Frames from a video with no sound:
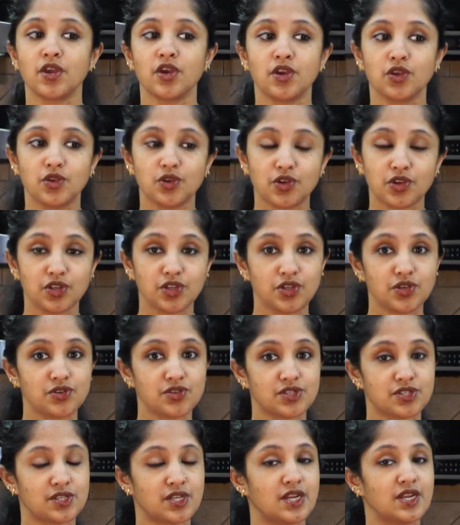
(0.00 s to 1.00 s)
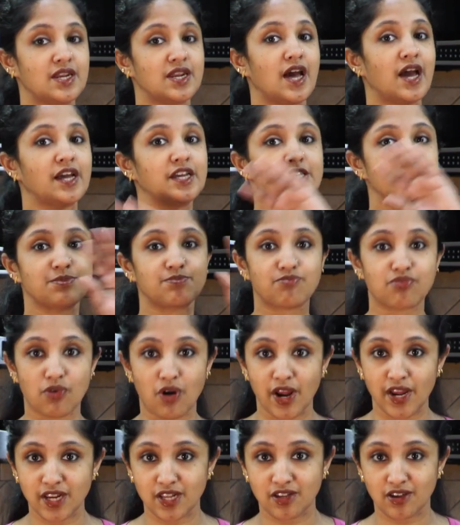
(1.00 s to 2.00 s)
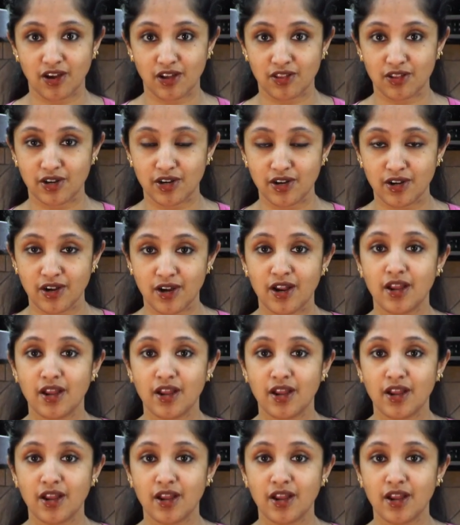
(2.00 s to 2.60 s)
You could use the nice bright color,